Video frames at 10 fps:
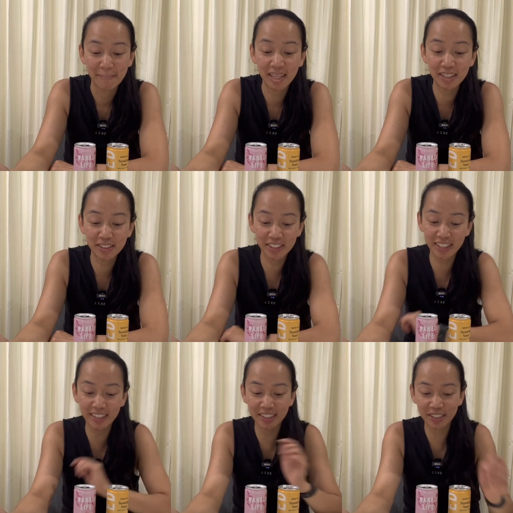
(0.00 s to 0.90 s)

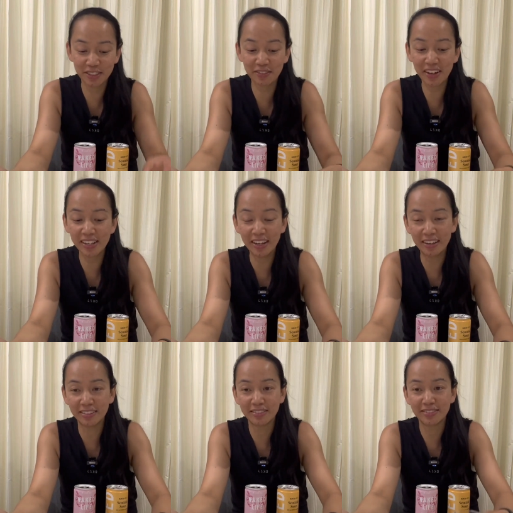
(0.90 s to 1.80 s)
Including us right
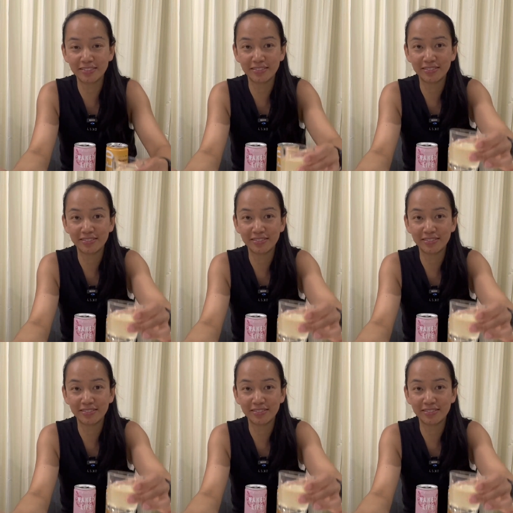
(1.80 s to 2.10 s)
now.